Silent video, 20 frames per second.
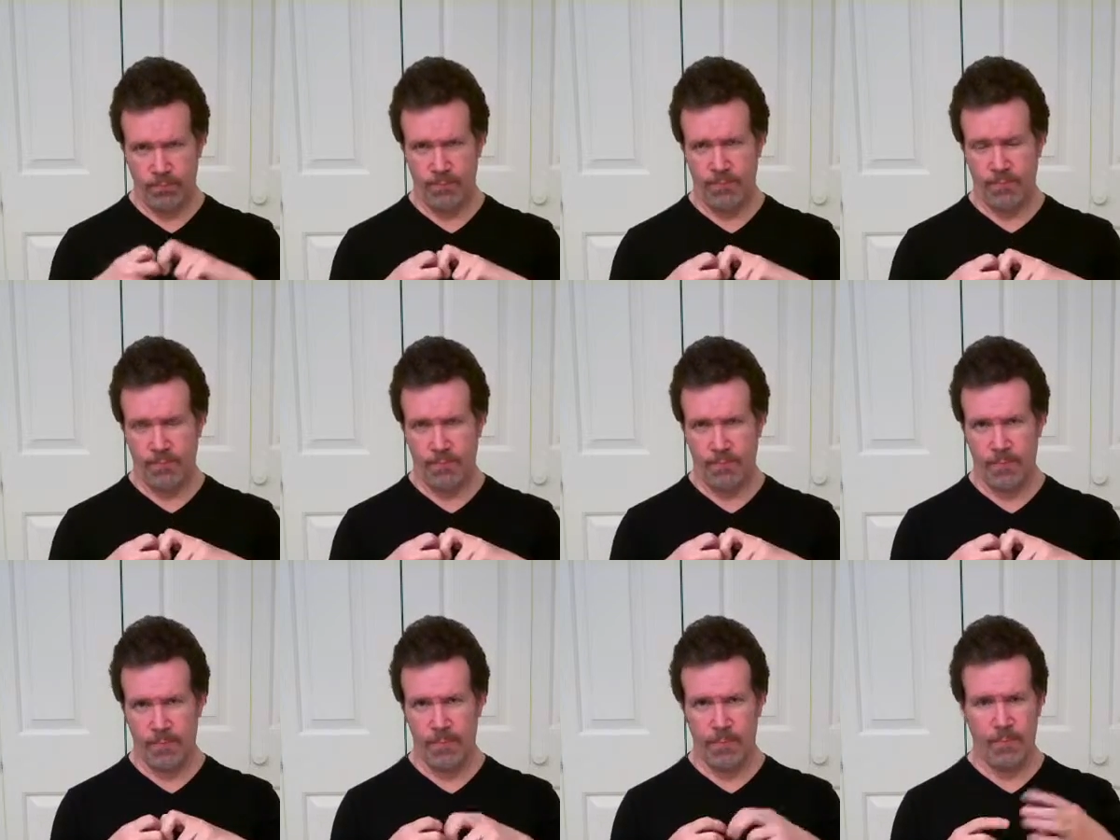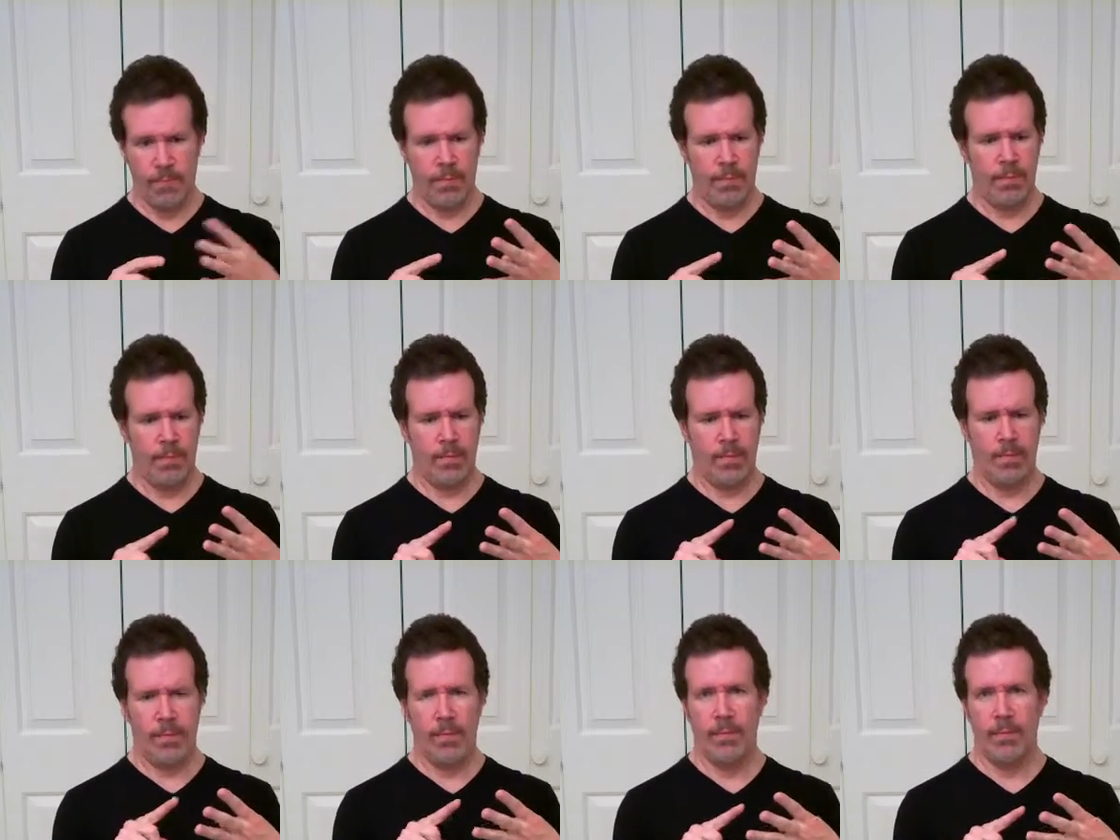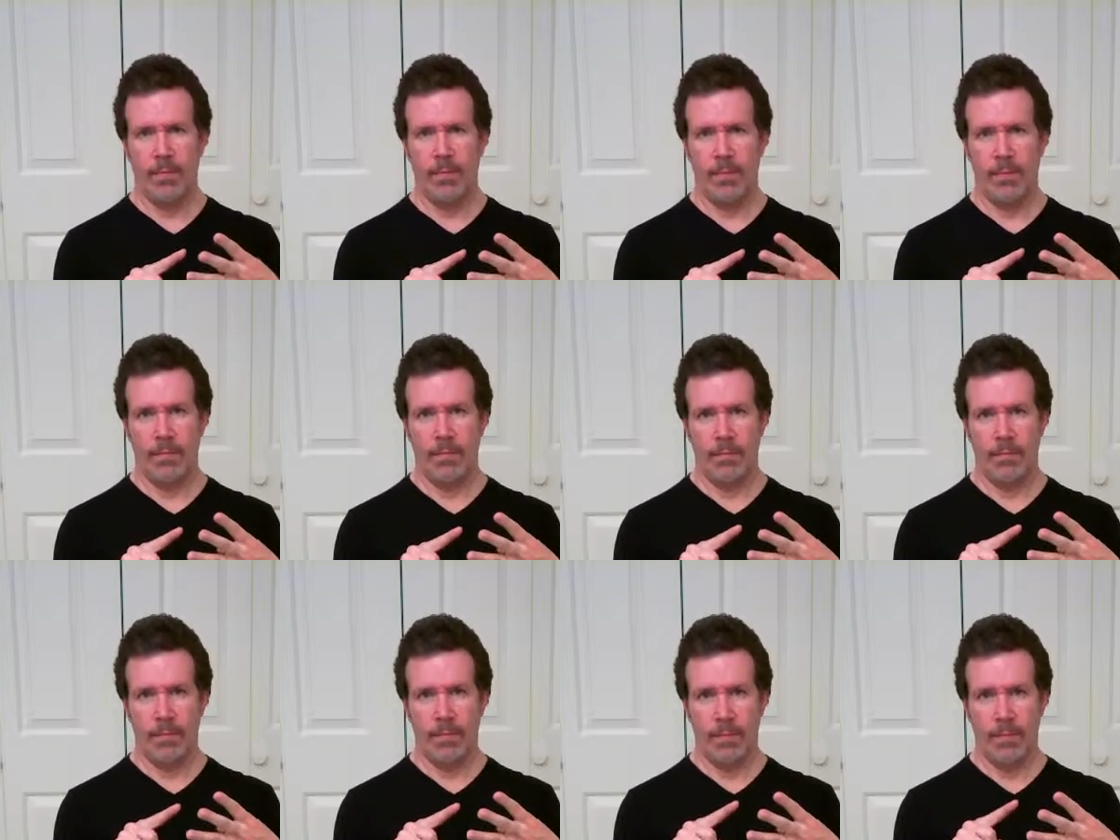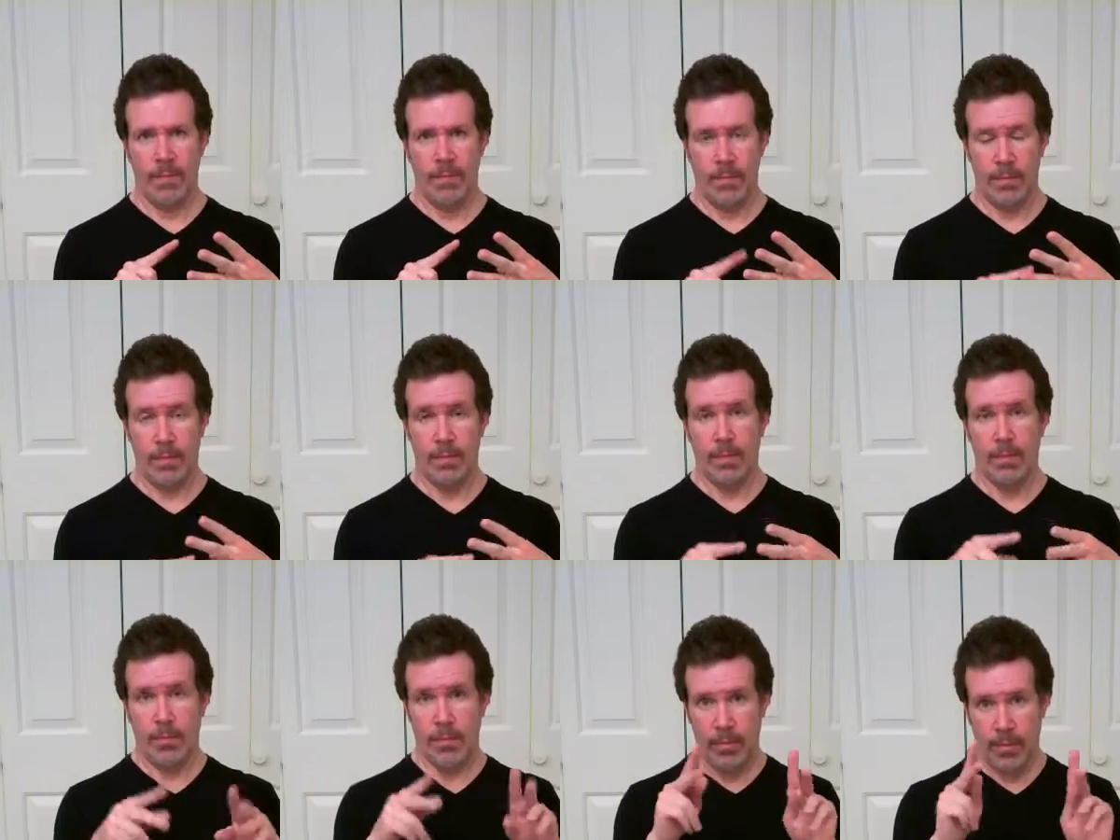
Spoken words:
Person versus nature